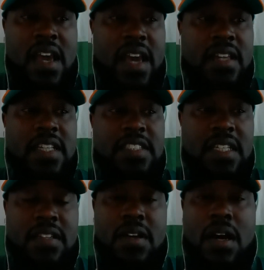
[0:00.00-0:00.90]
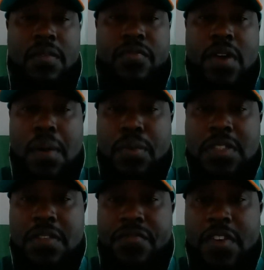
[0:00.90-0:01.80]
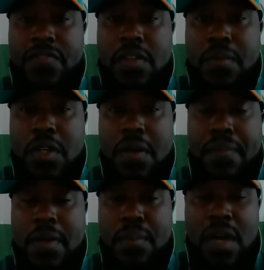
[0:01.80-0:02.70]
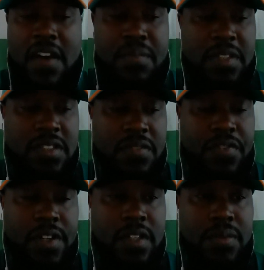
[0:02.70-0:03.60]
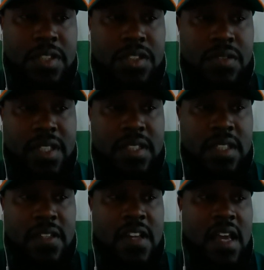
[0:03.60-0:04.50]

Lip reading: And they said upwards of 50 million people have been severely restricted.